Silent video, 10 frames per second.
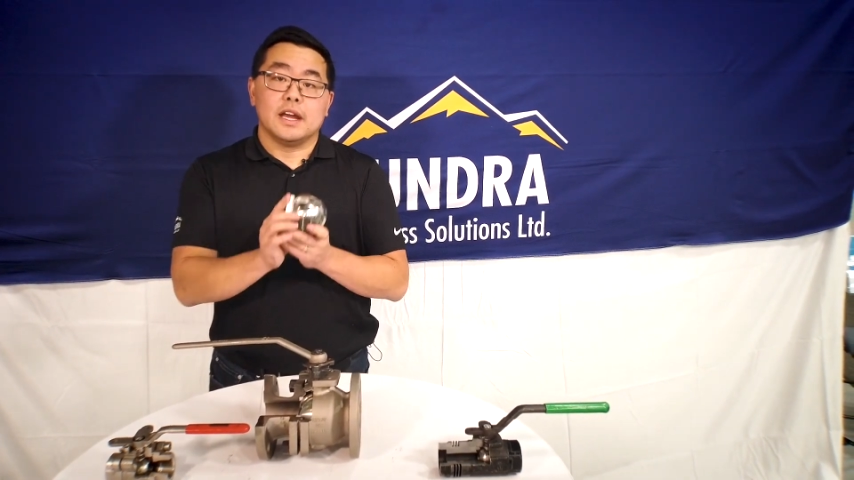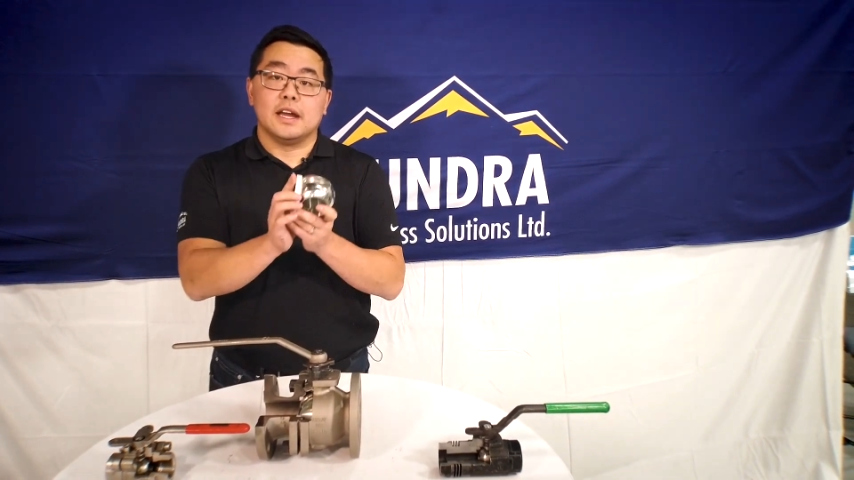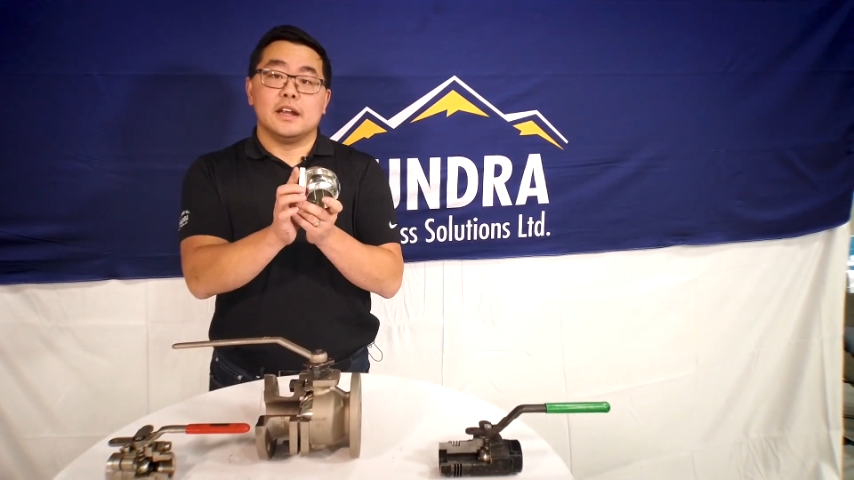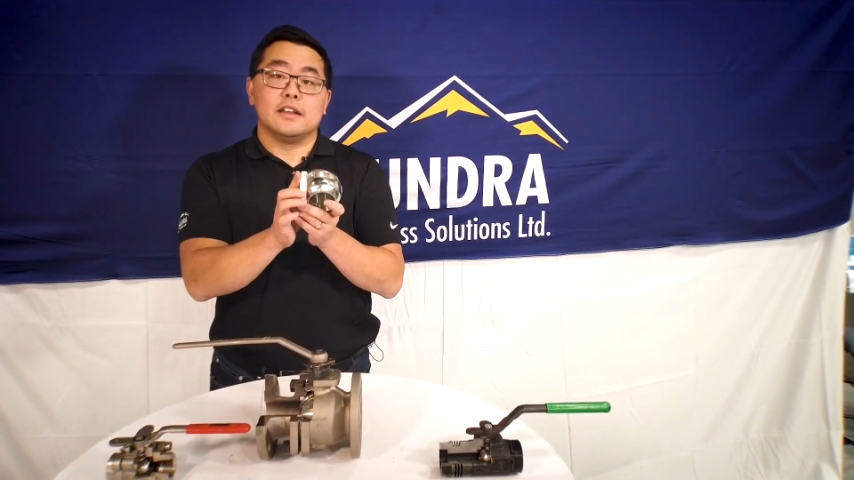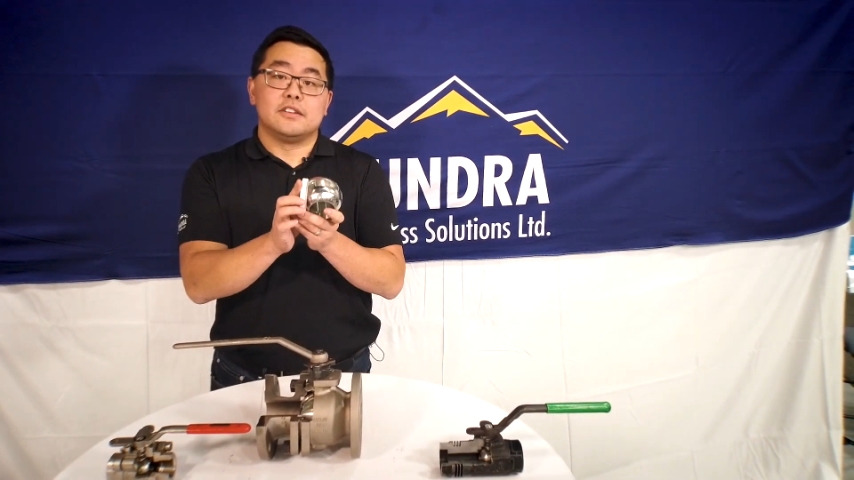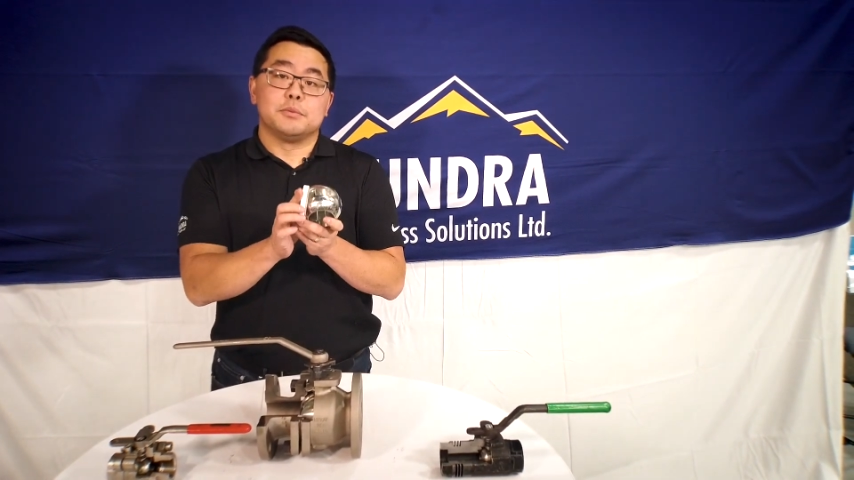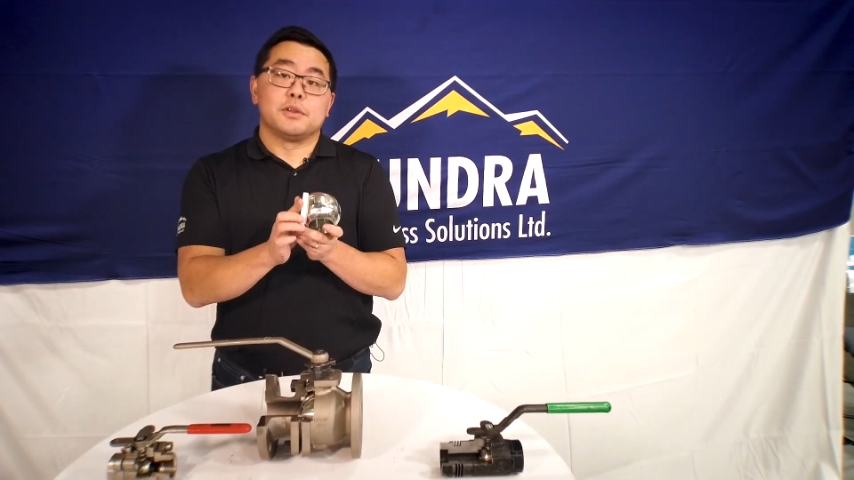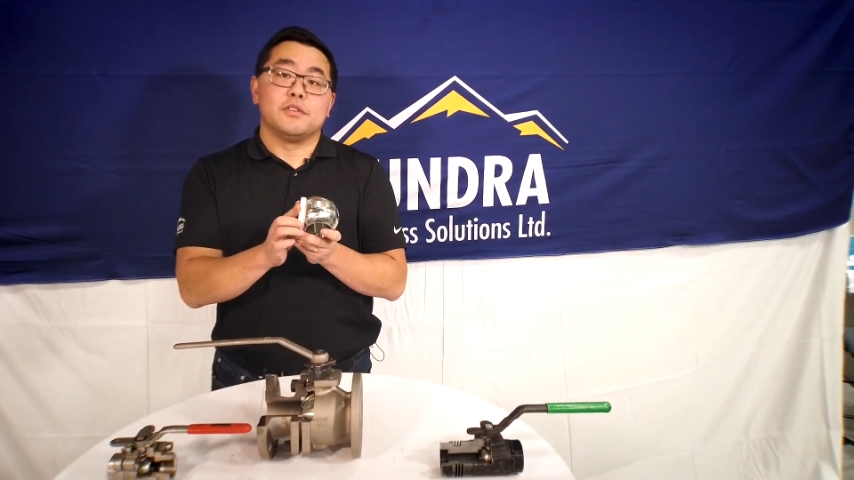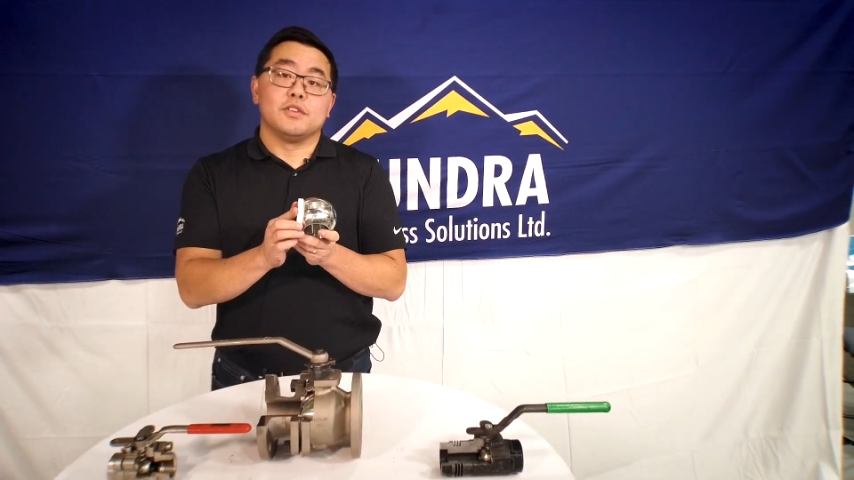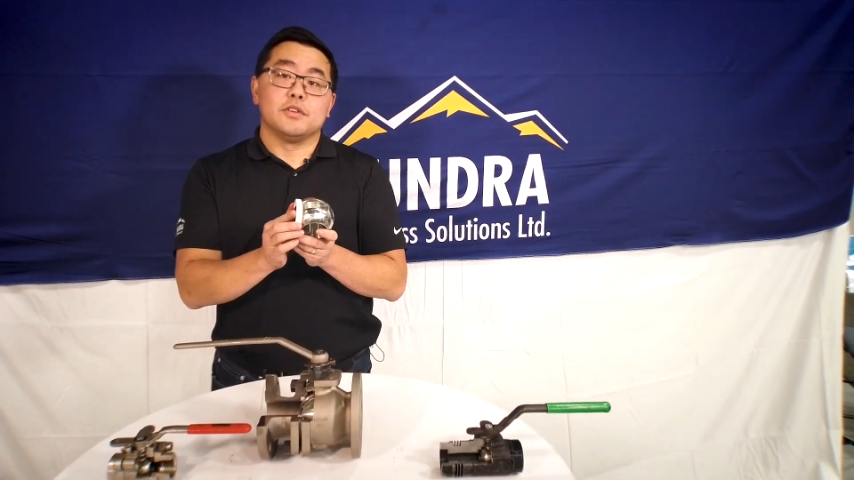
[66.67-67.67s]
and it
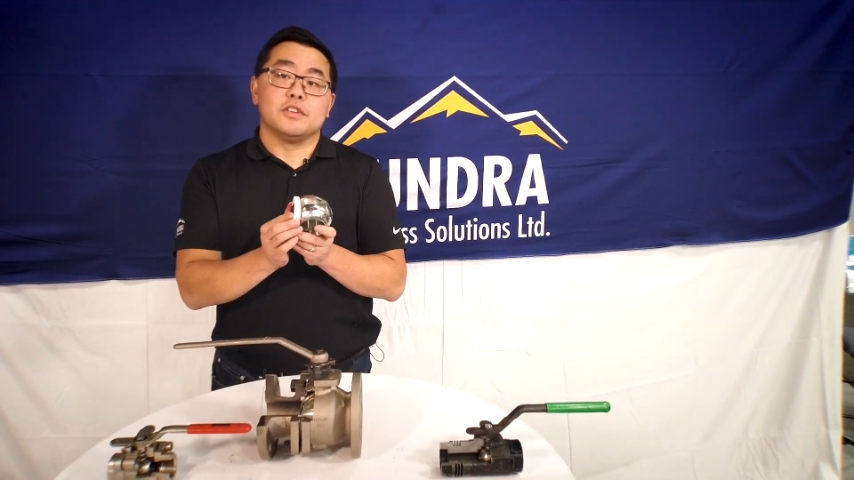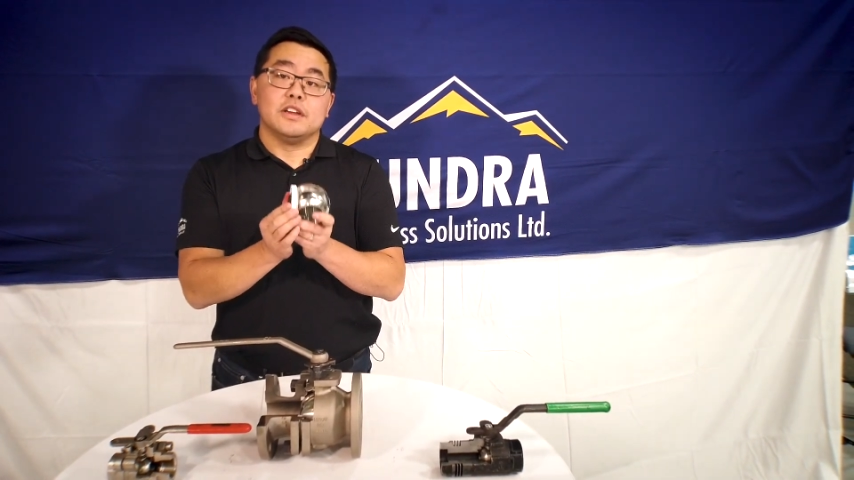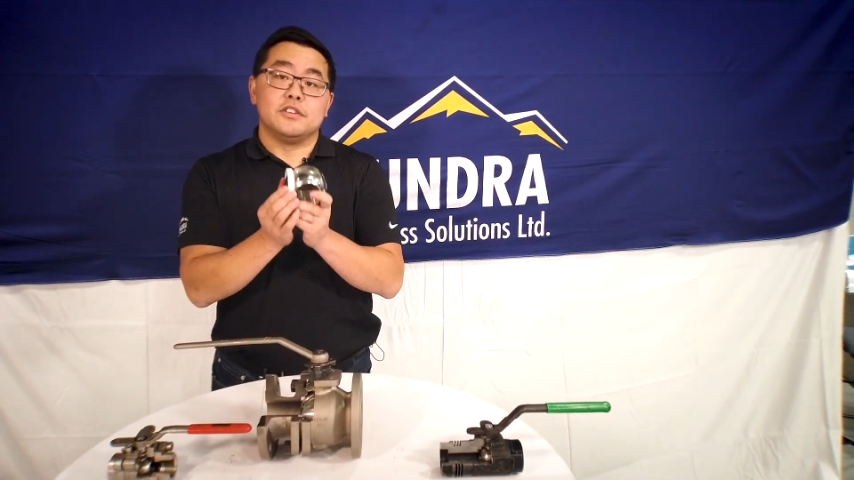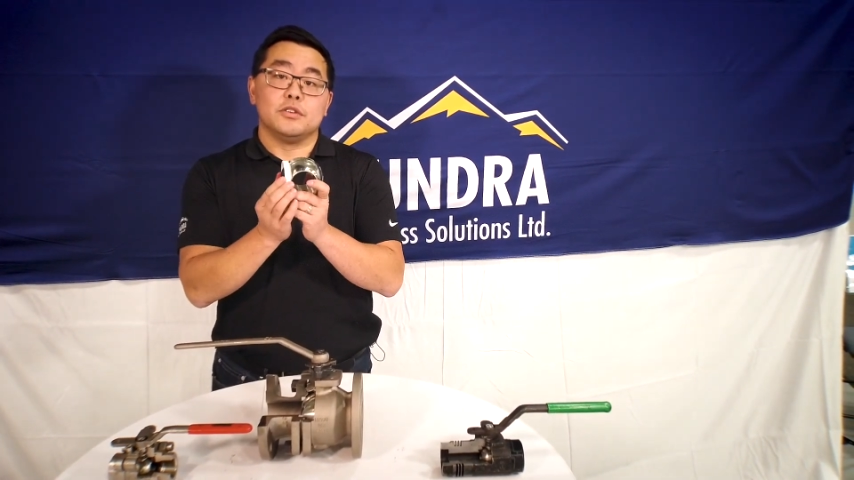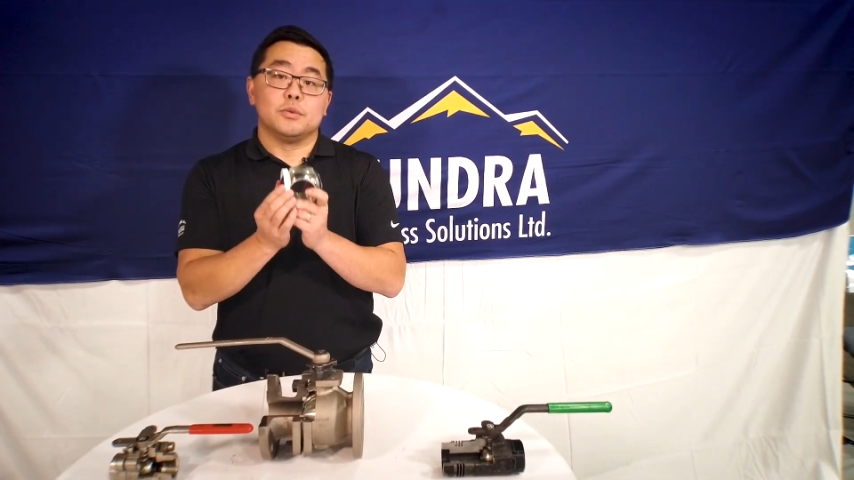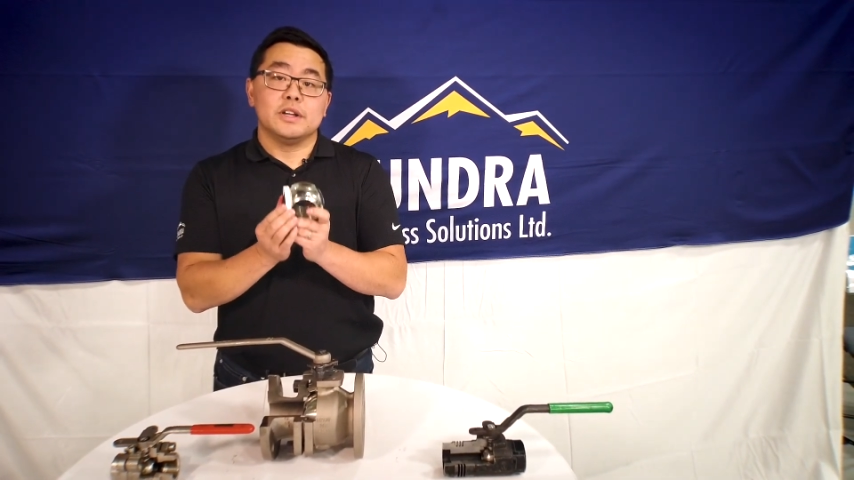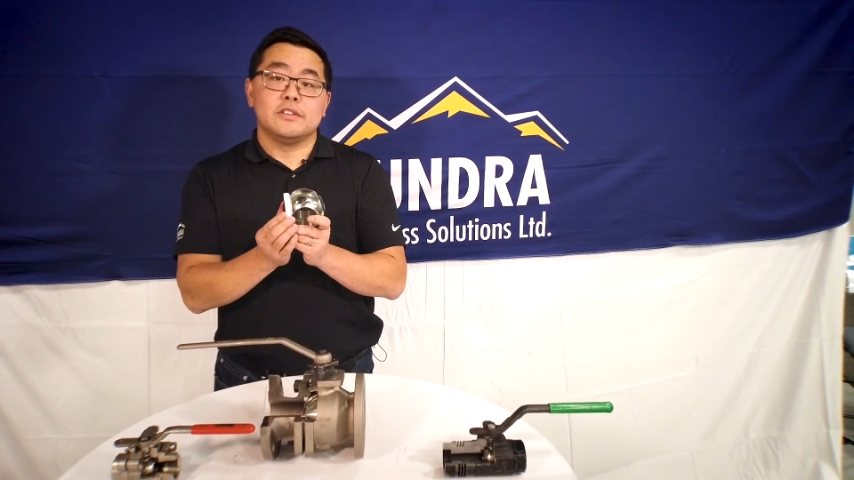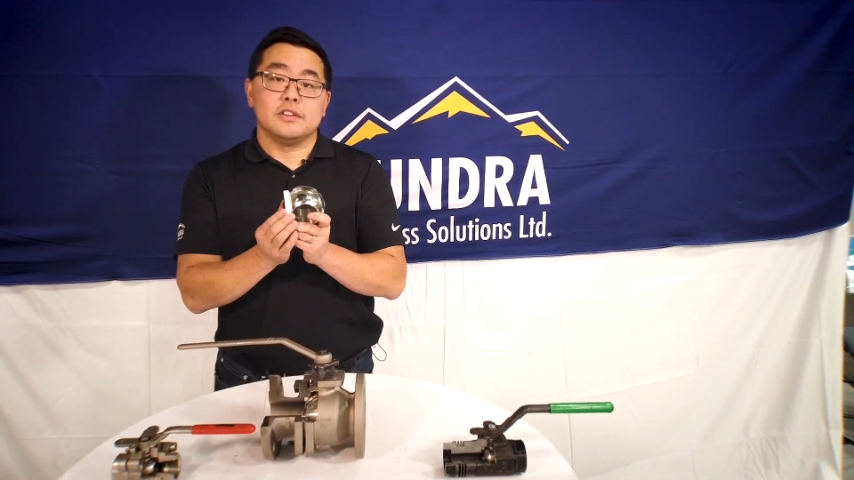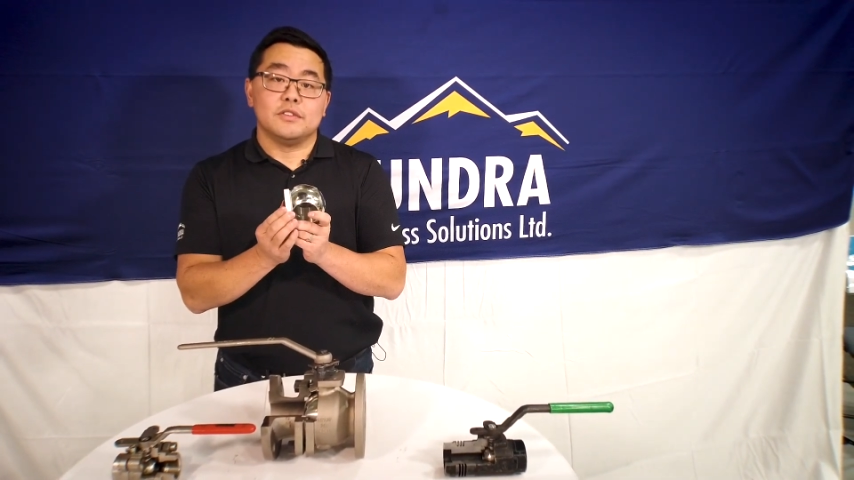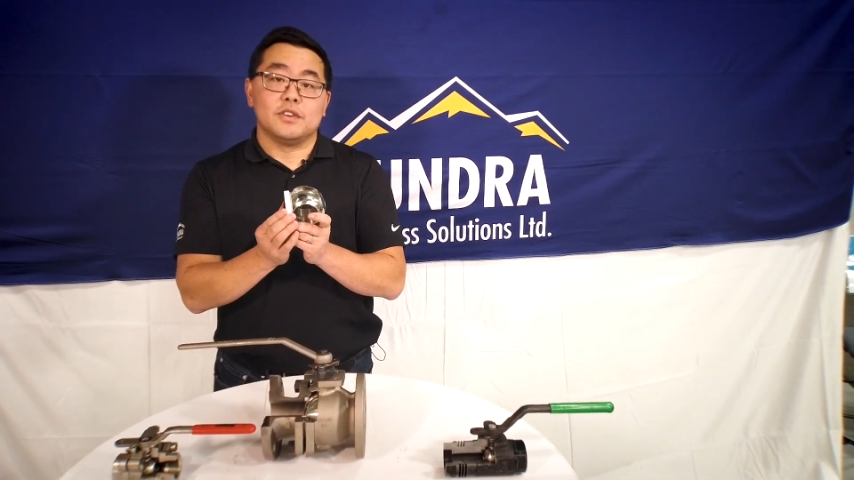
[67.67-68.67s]
typically floats into
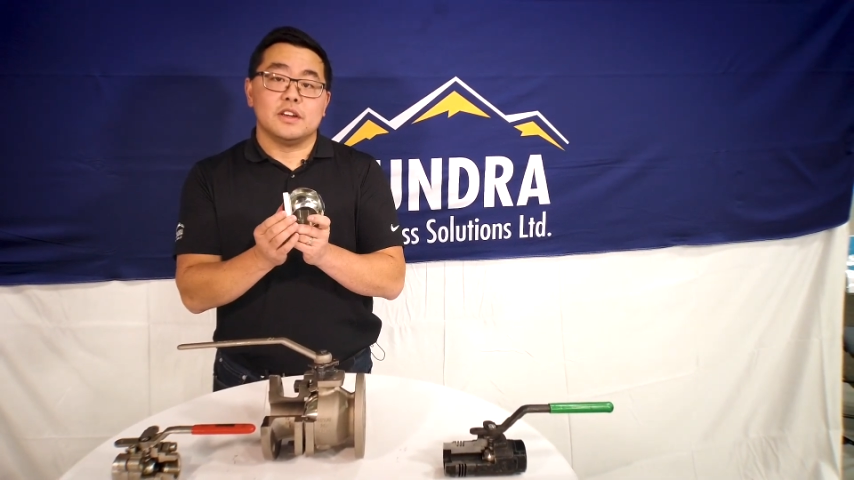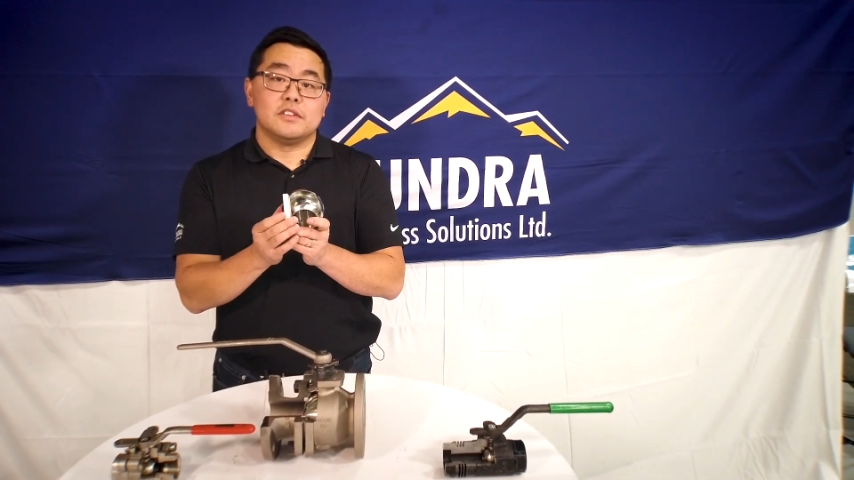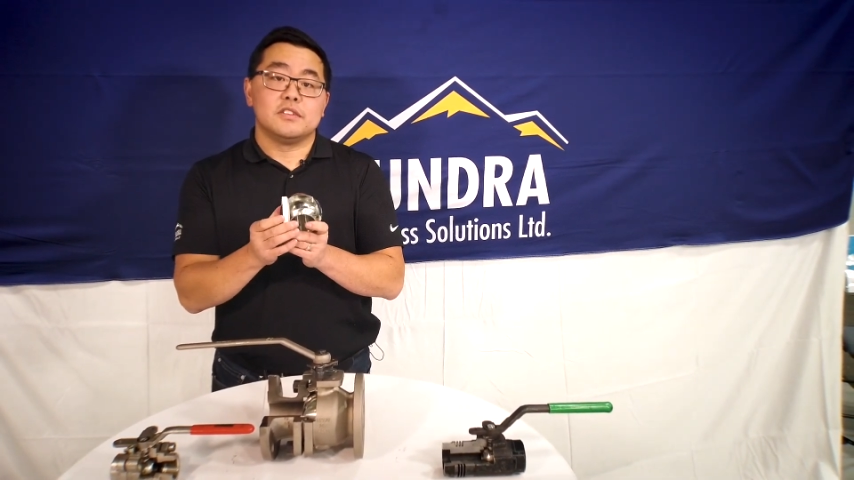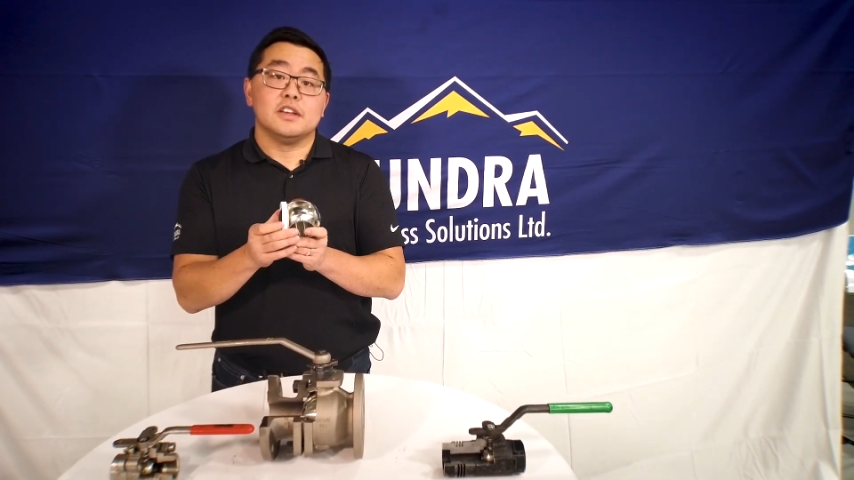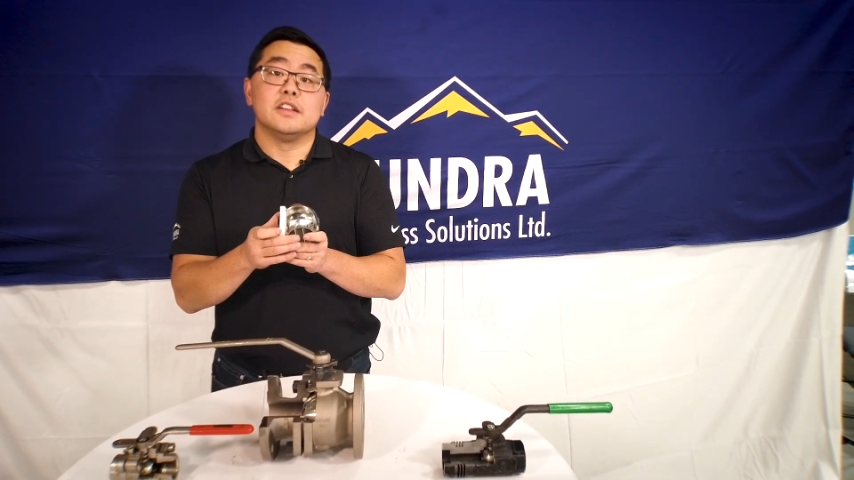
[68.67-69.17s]
one seat face,